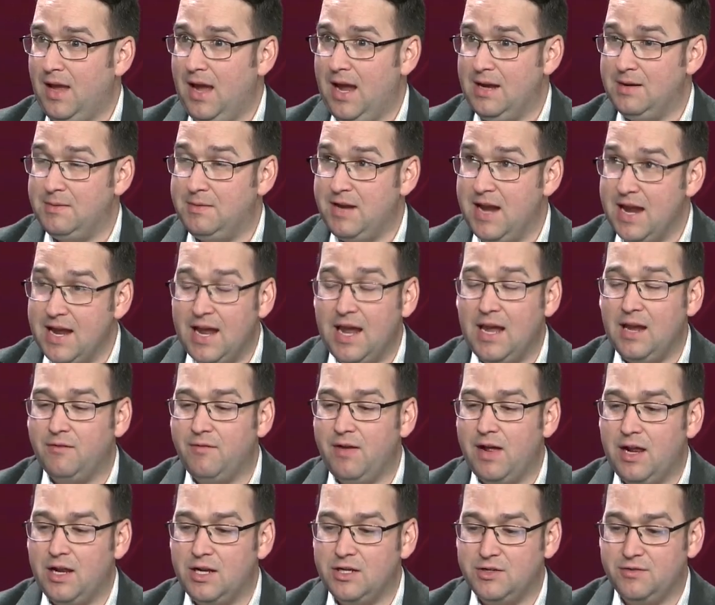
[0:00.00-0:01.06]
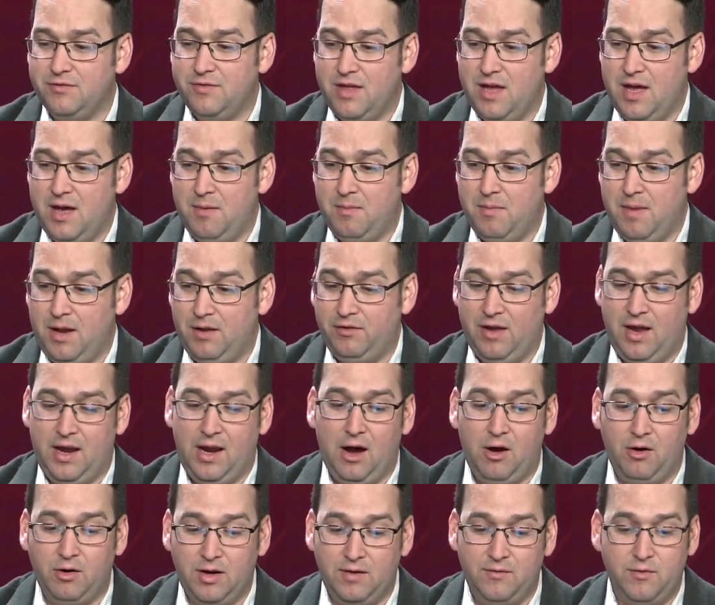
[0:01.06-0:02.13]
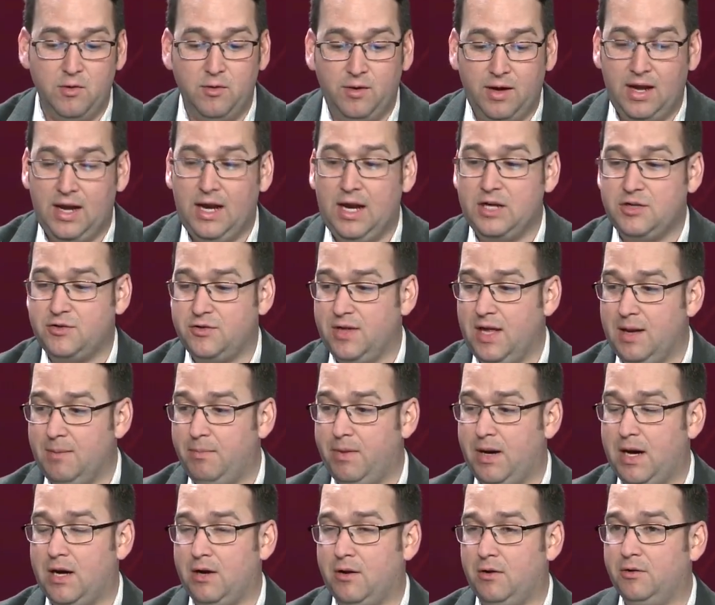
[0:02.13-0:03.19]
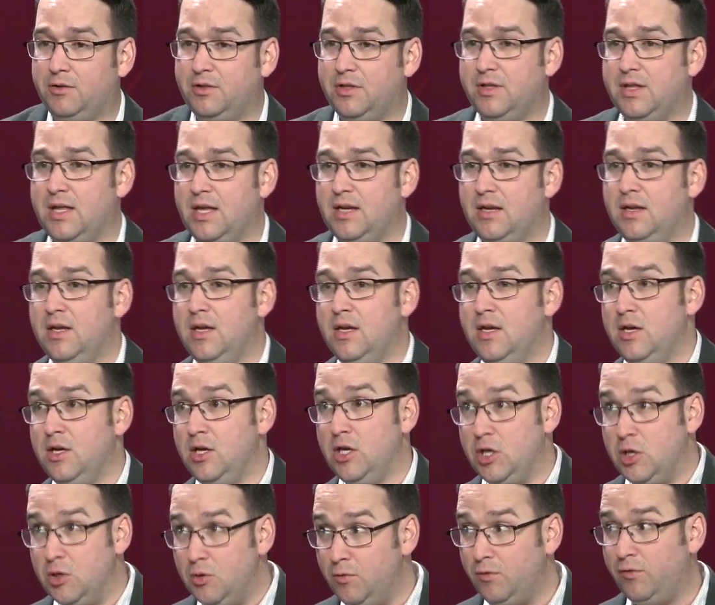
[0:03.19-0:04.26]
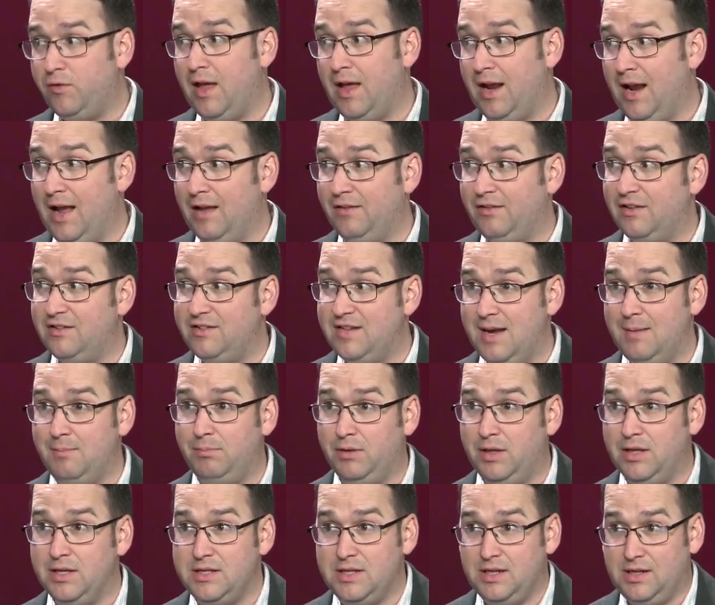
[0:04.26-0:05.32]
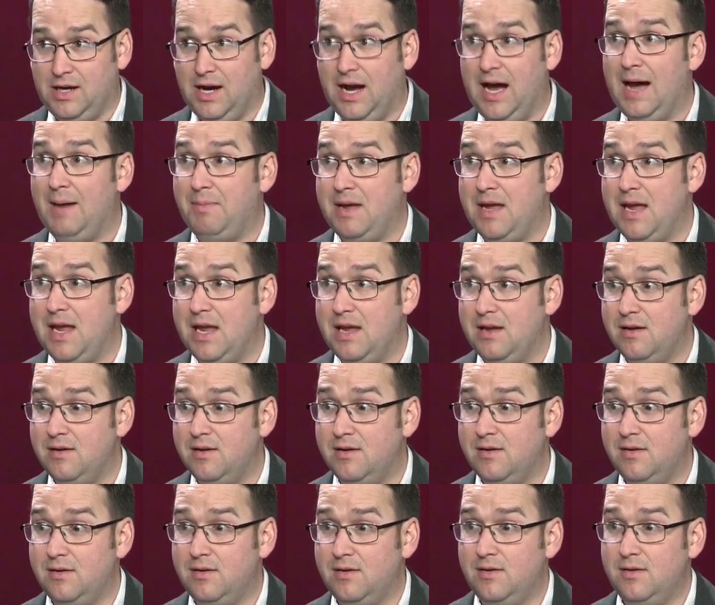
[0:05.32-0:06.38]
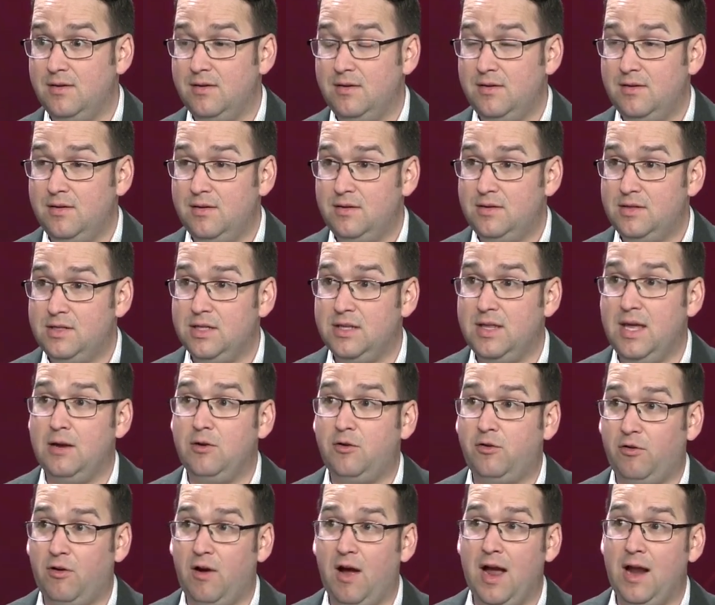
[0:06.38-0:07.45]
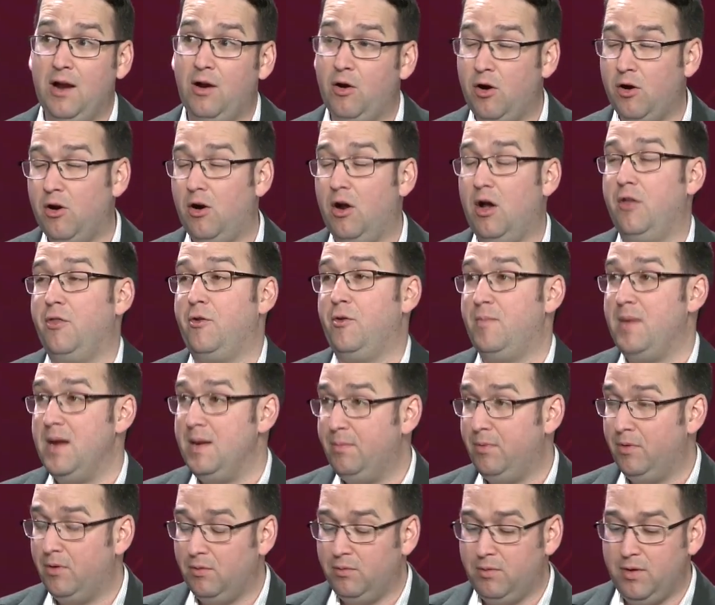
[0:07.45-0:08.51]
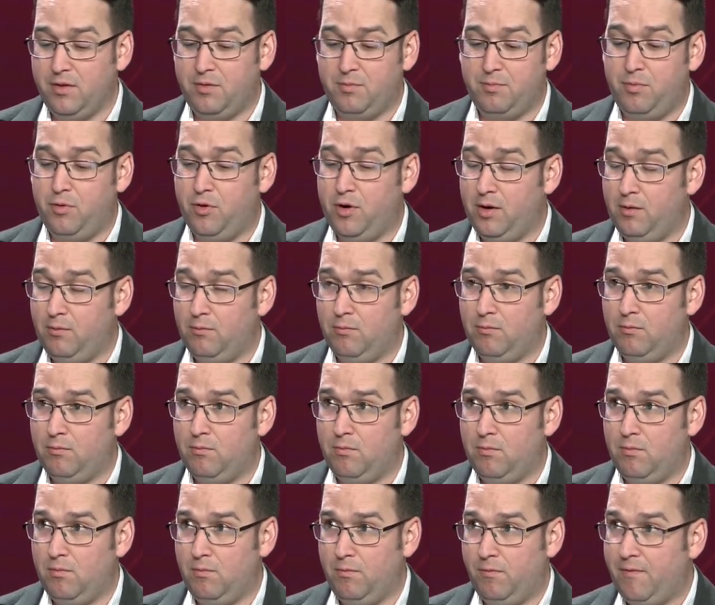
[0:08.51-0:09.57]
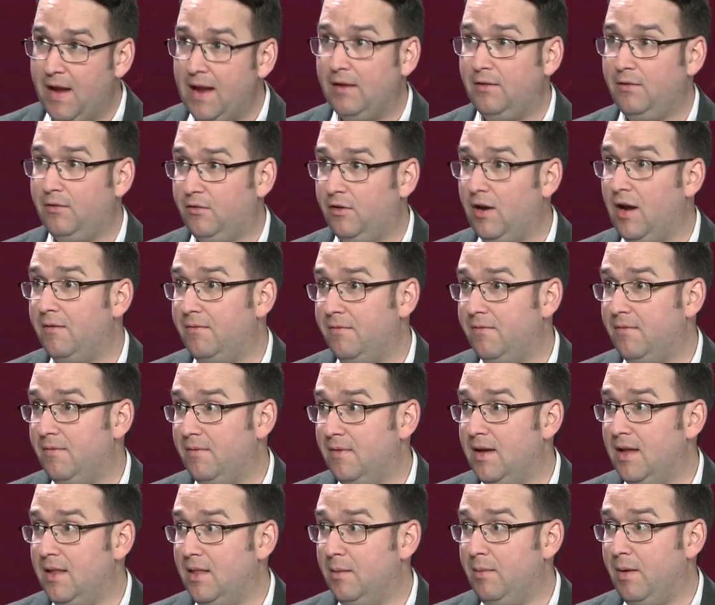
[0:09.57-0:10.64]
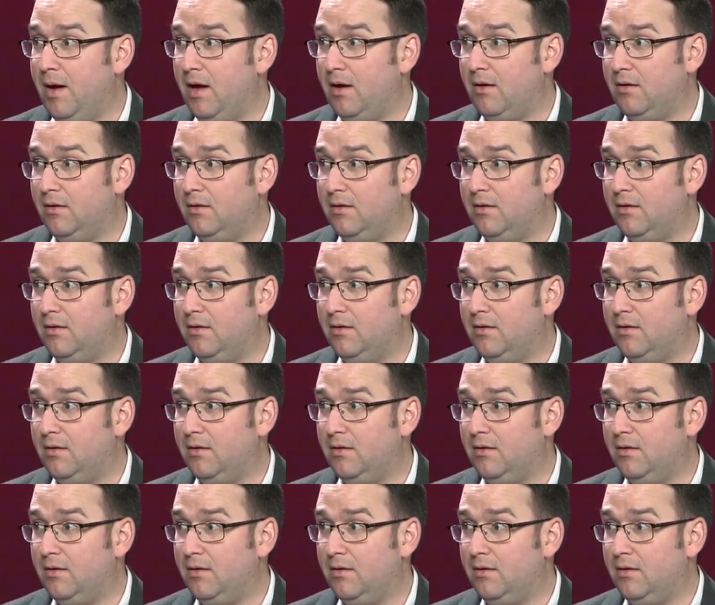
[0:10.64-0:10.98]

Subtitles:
And taking advantage of them and saying, I'll give you cash for that bottle, to then use that as a template to copy, to then try and hurt other people with putting fake stuff in the bottle.